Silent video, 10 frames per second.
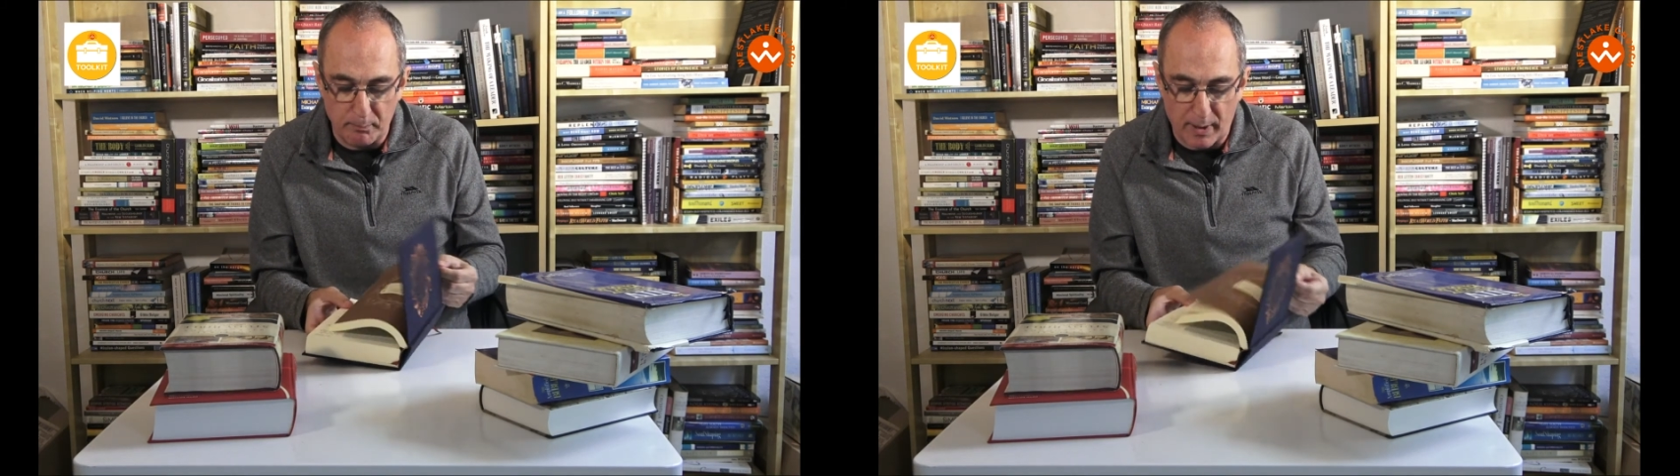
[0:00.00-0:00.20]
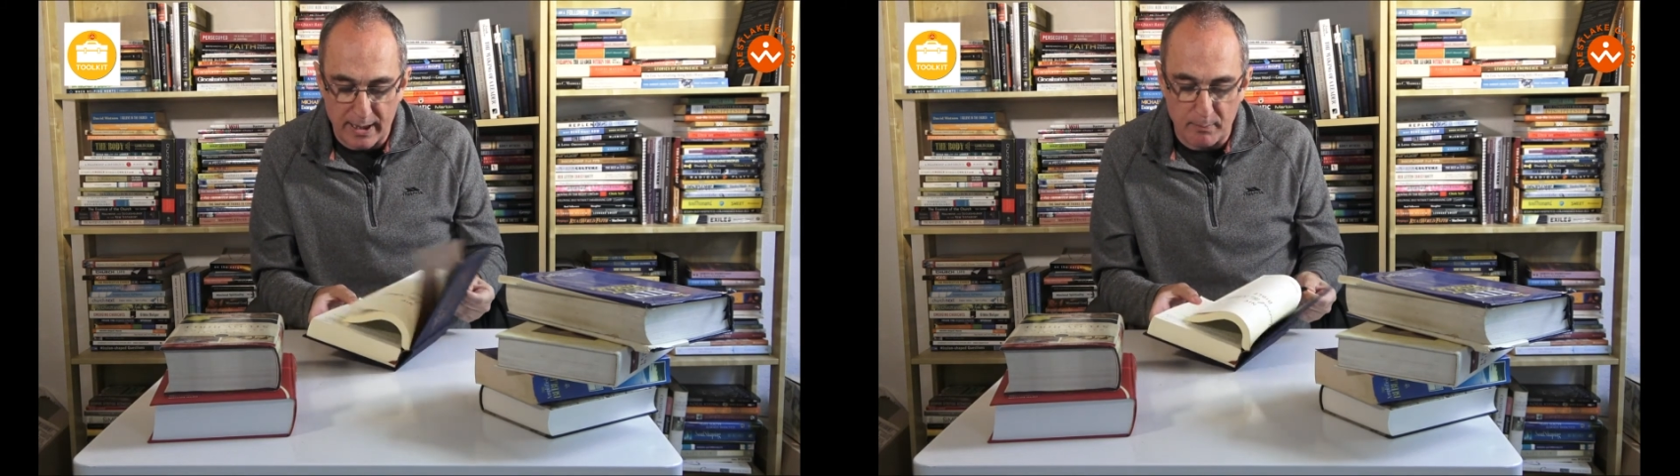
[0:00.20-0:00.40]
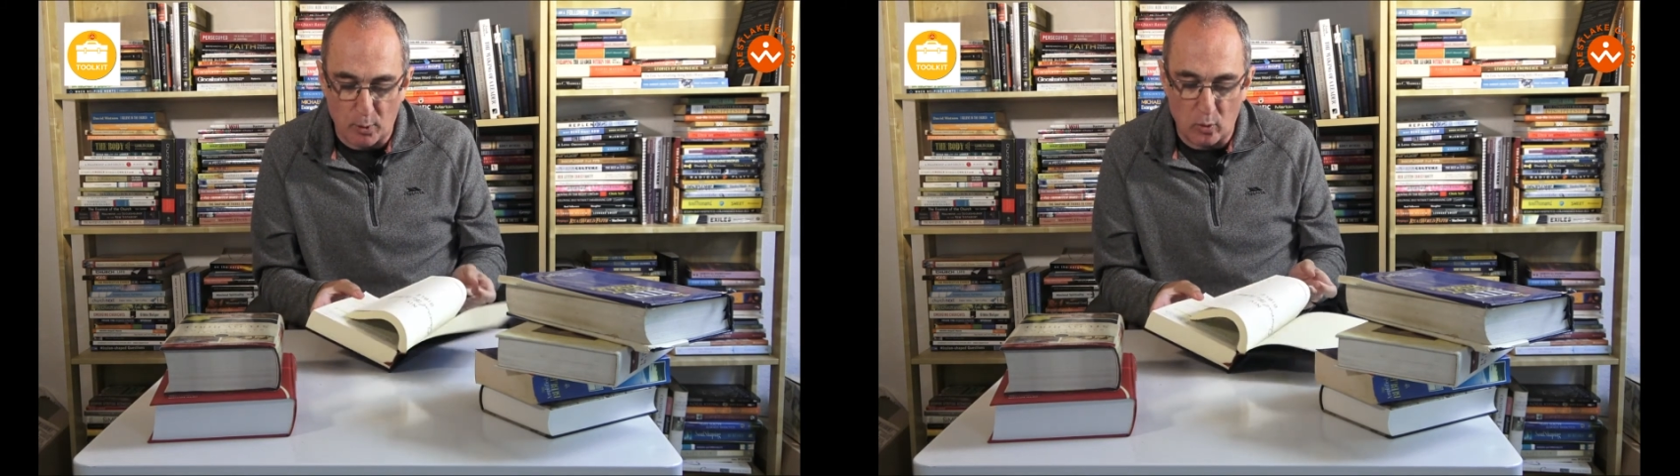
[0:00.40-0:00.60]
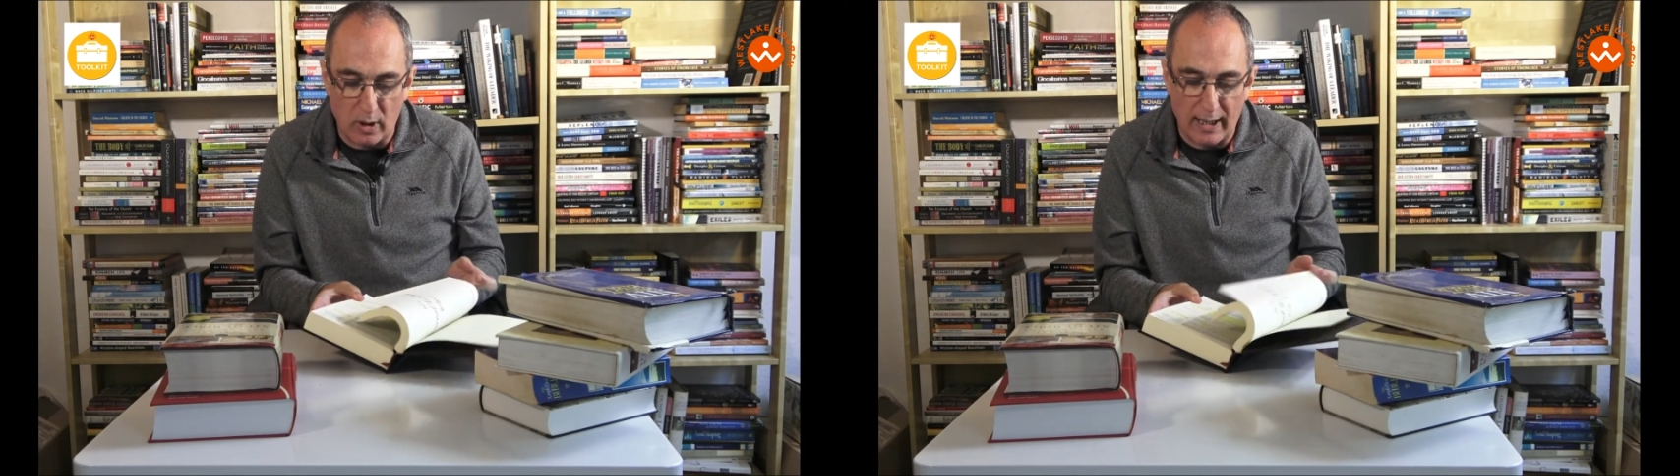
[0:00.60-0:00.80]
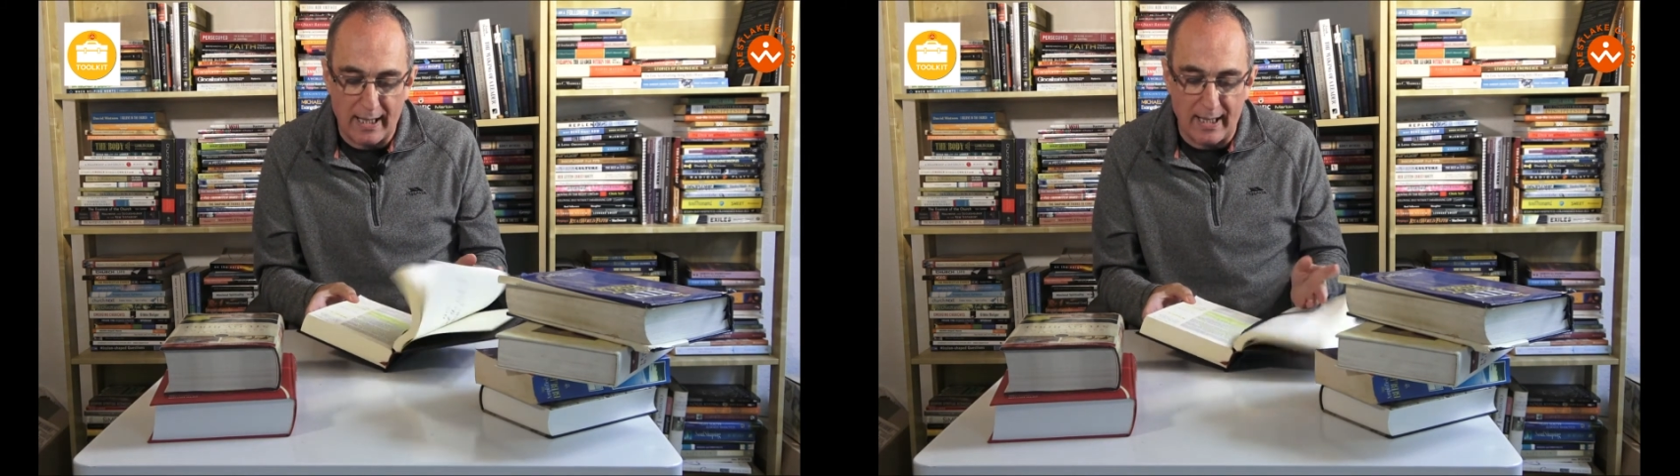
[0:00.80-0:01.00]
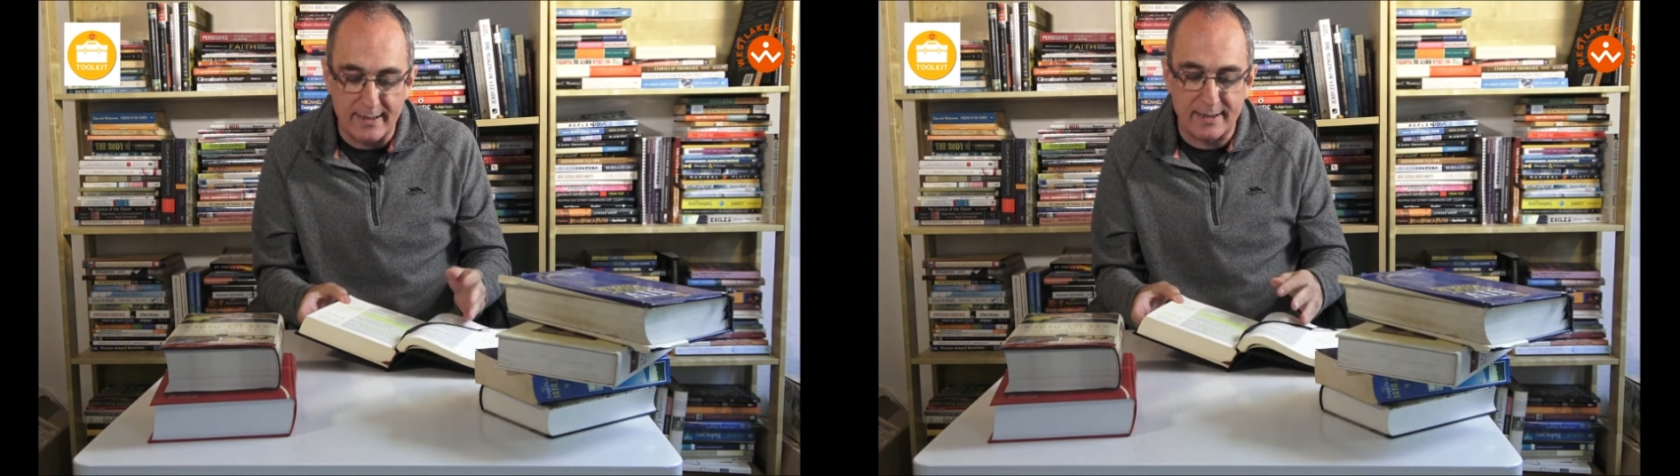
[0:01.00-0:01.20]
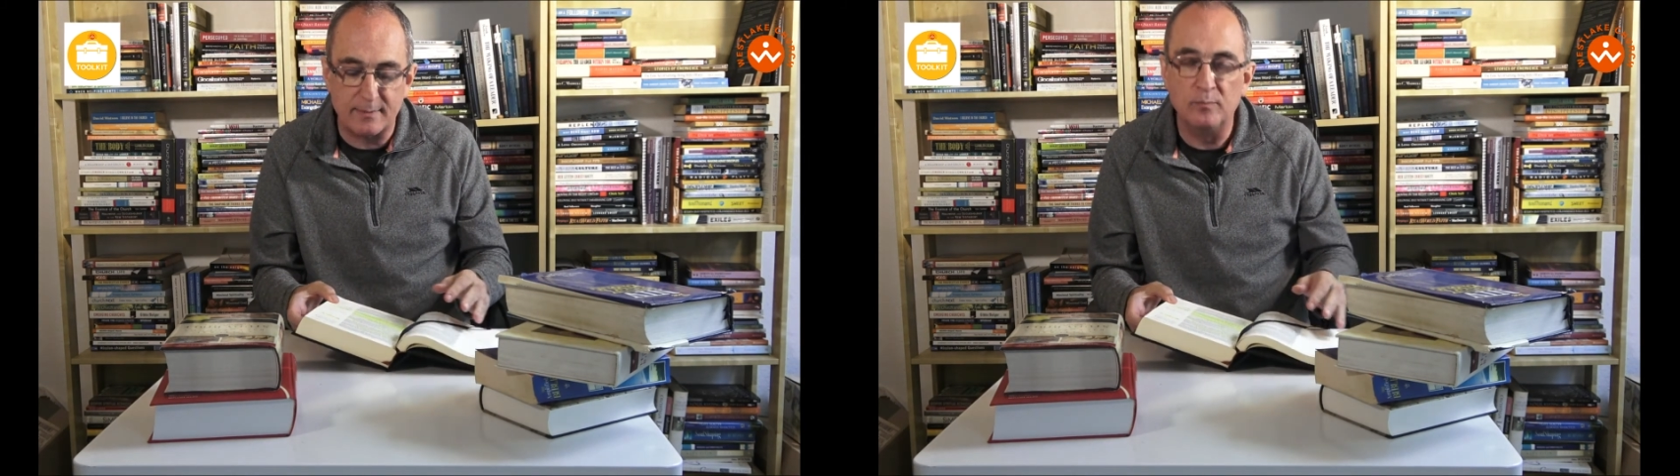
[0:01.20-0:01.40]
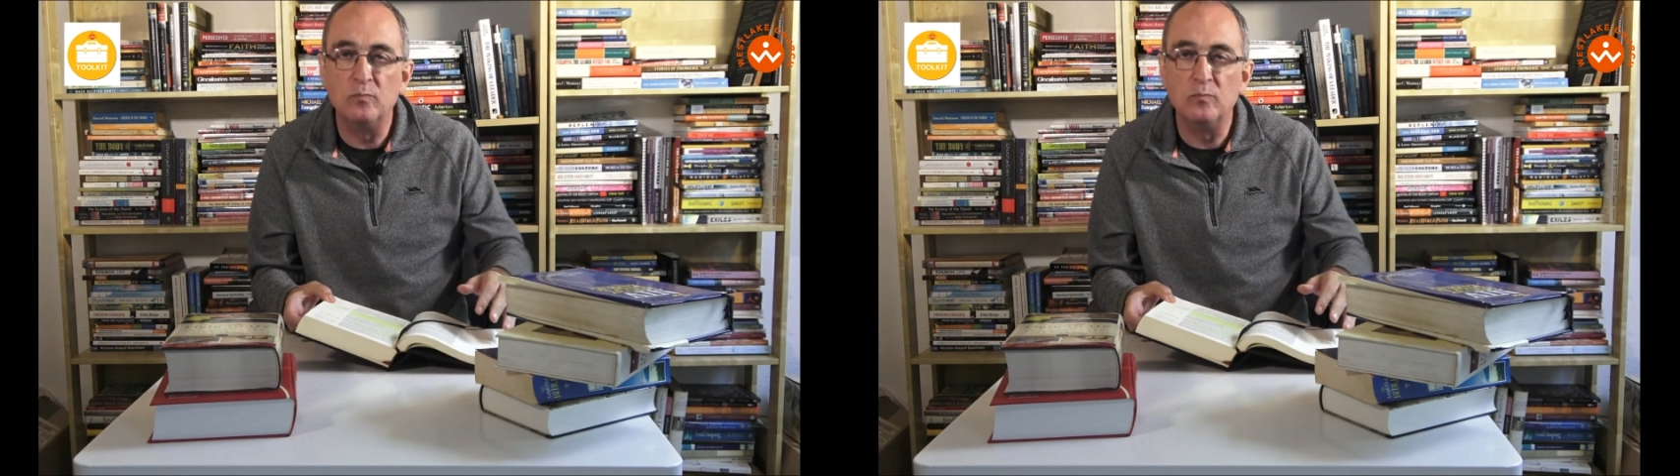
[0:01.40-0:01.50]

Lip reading: Bible is